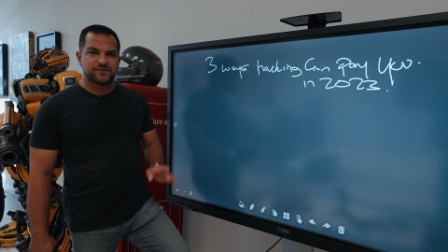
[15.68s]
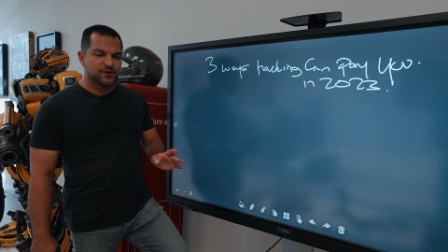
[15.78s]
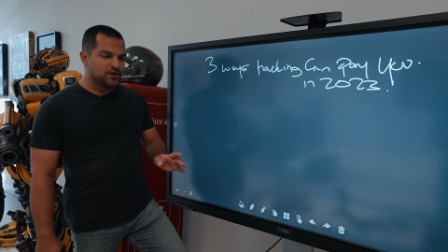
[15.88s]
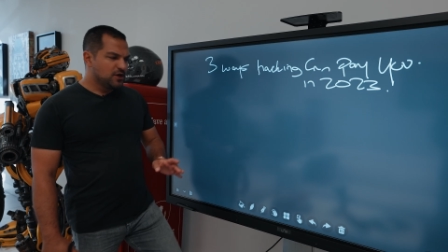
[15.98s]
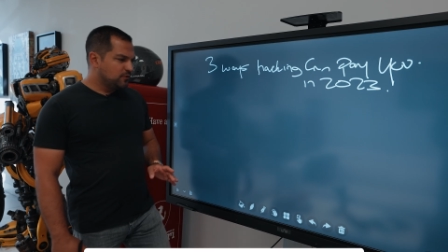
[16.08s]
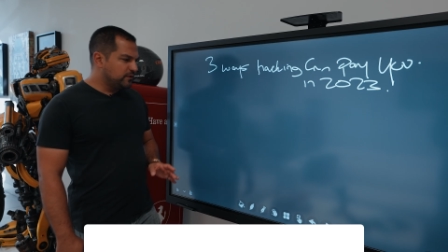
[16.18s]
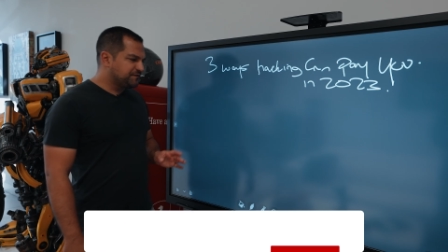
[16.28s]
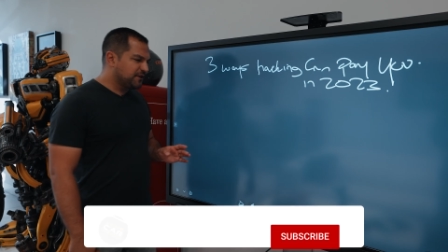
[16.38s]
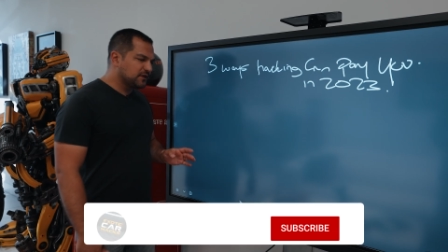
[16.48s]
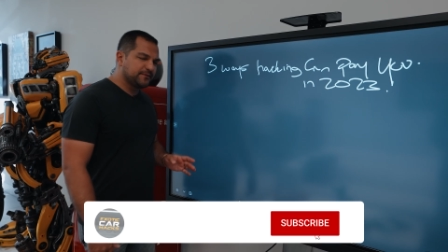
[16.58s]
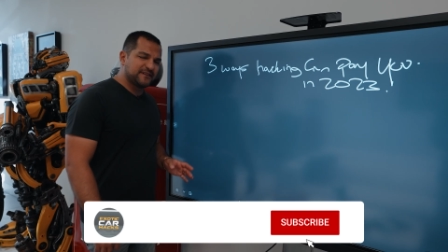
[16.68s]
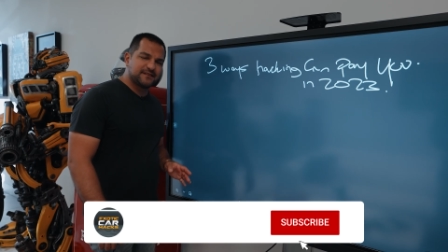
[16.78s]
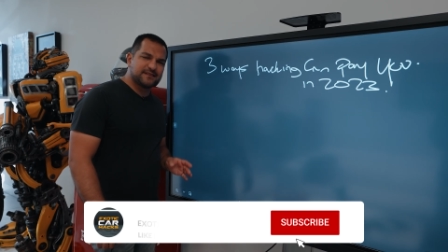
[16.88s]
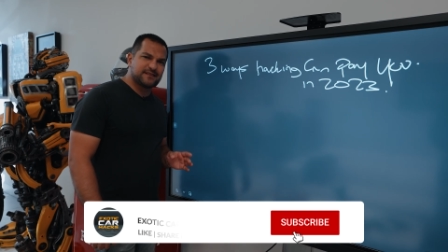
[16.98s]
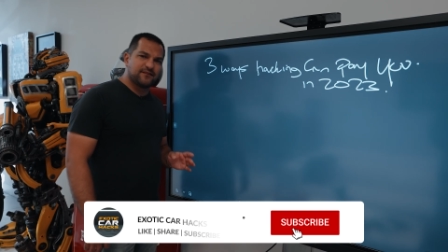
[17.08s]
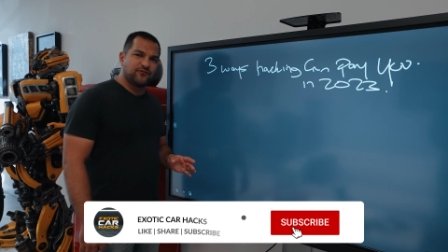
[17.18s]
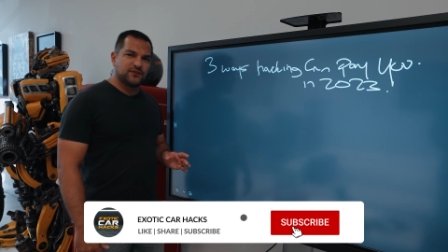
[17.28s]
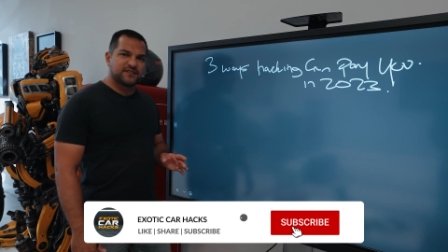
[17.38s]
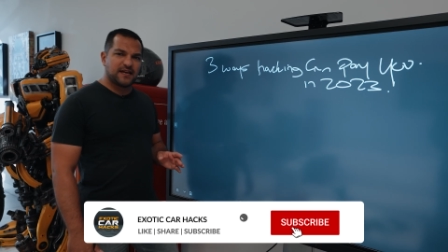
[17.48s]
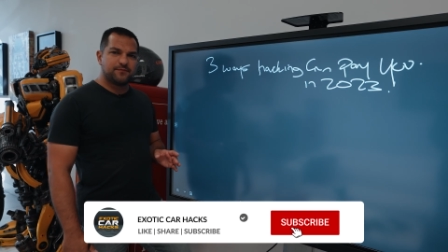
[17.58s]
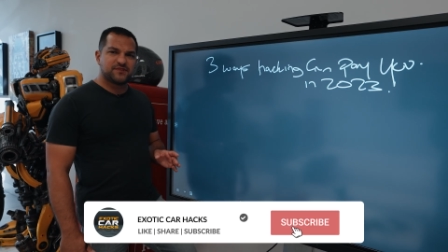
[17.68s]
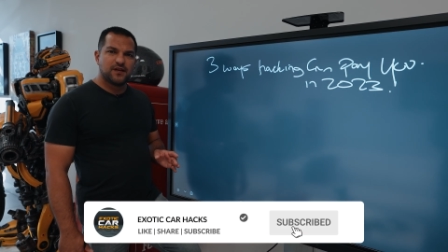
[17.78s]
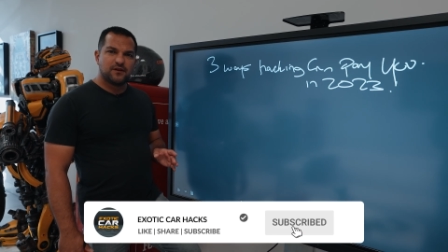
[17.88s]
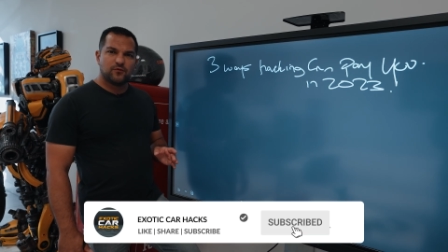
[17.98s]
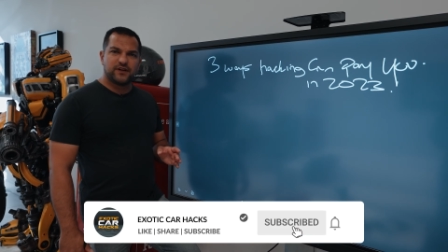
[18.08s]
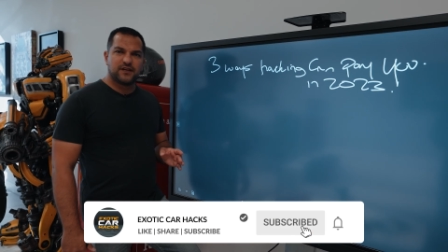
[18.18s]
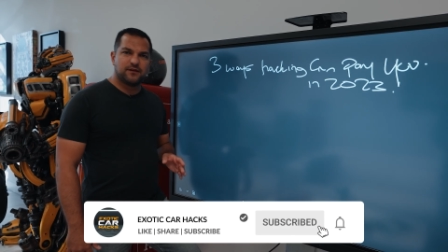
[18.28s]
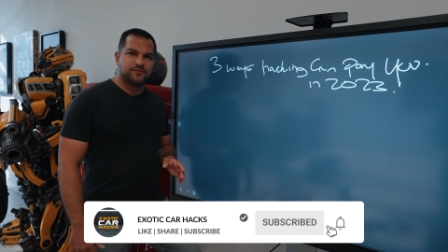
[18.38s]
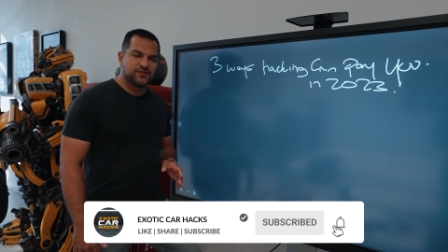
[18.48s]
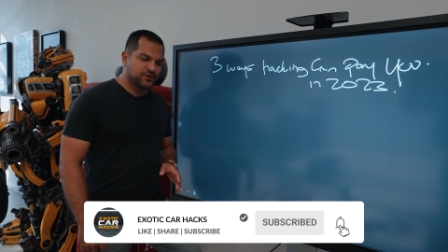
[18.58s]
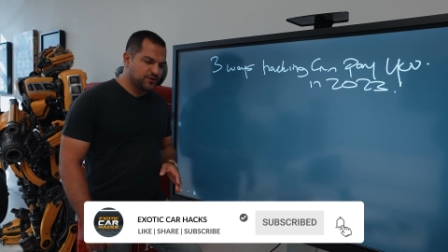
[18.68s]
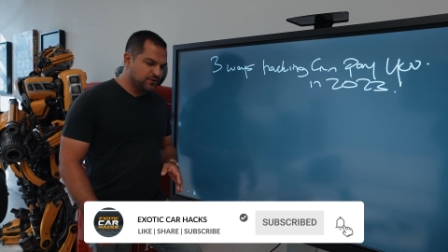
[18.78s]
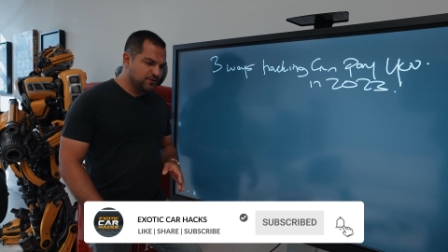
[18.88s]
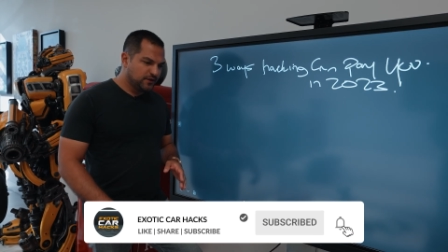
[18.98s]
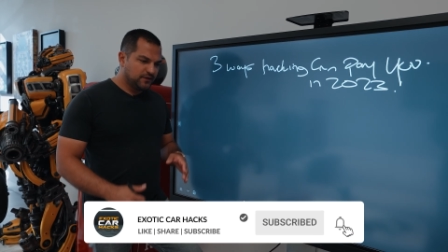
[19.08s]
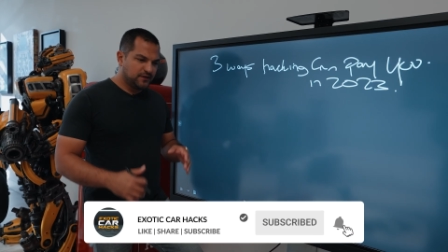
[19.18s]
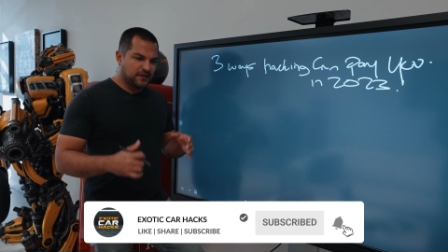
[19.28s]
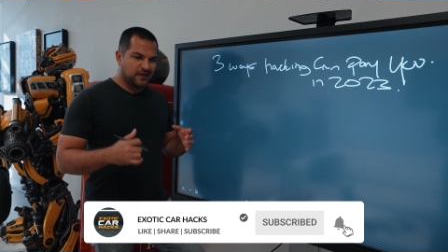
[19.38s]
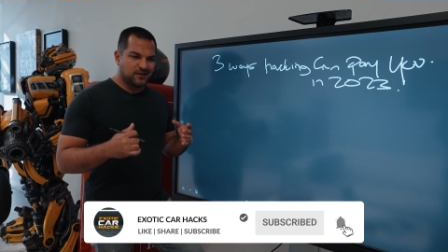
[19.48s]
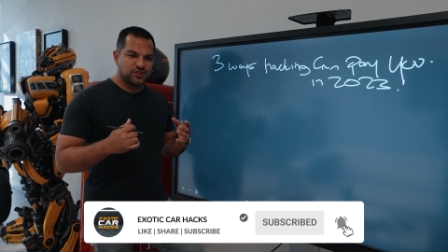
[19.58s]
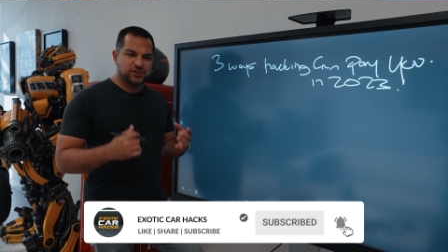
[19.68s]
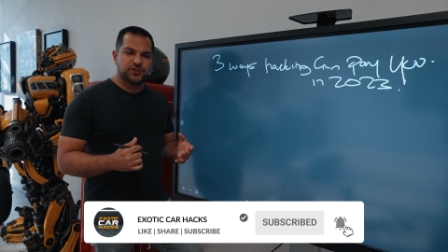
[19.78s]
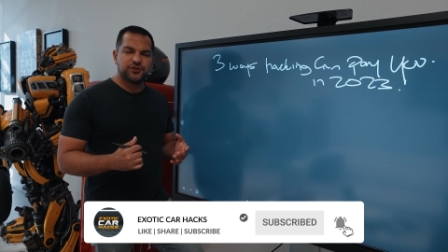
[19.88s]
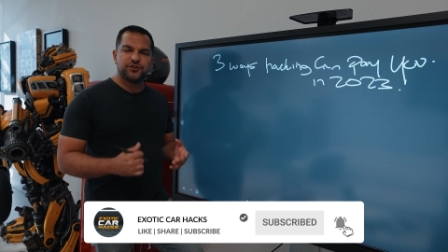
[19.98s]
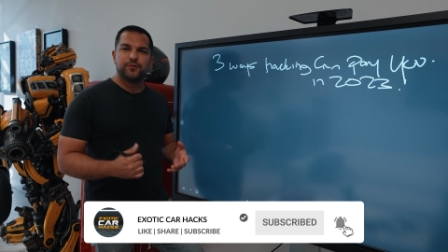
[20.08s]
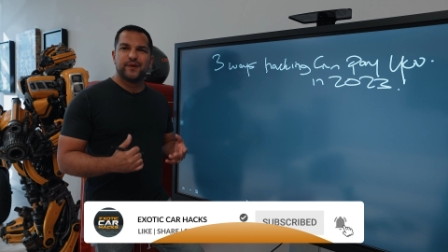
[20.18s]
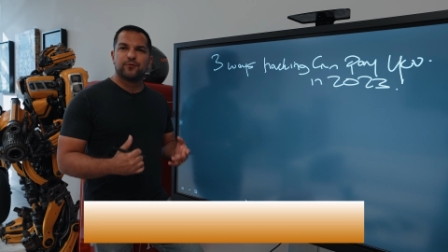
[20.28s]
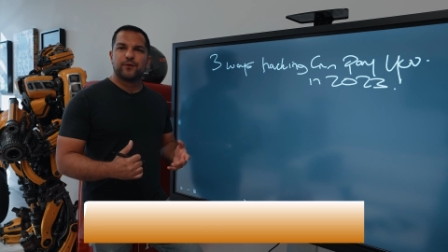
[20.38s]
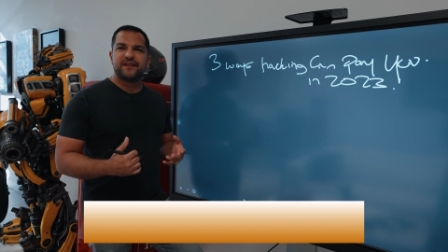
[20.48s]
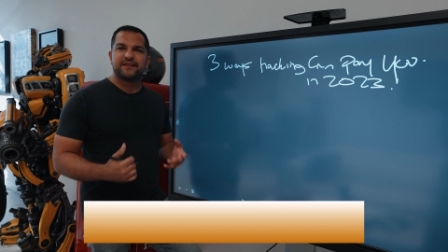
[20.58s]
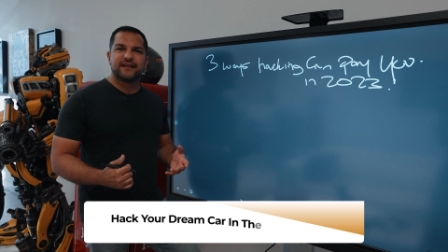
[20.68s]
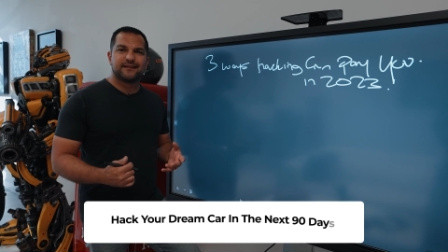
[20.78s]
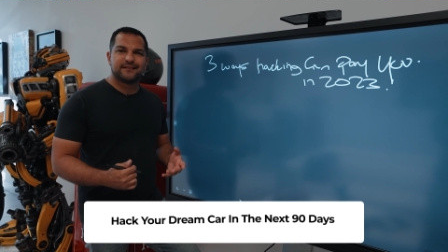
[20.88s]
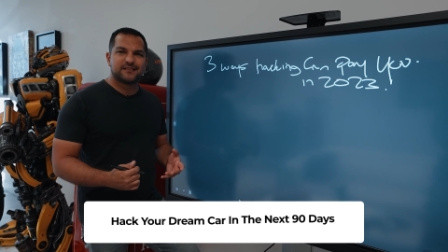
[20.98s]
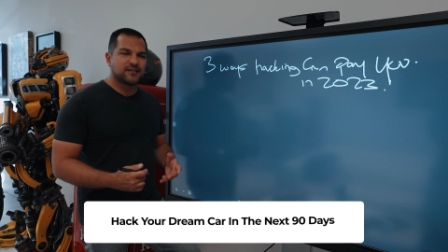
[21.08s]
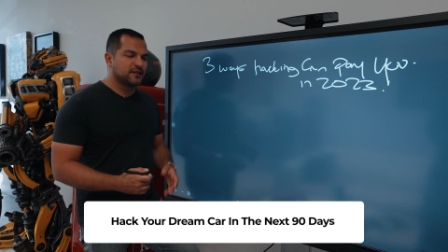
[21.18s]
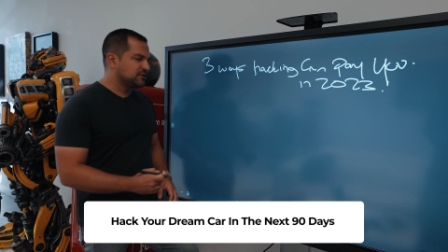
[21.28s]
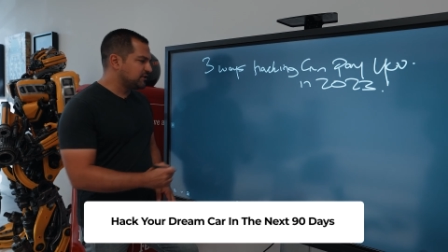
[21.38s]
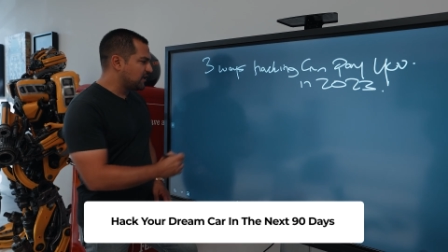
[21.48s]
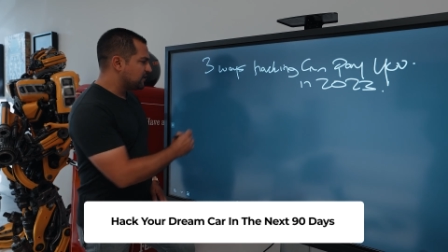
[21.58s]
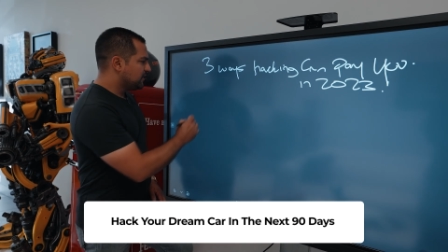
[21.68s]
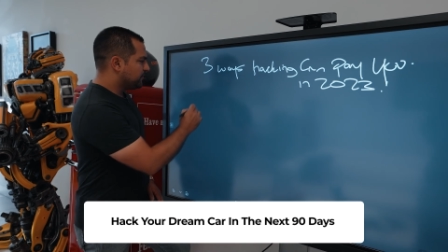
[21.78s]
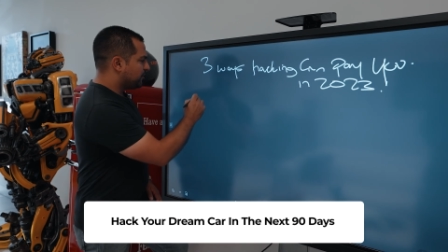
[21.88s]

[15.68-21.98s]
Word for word: So we've talked about this several times when it comes to uh, should you be renting out an exotic or not,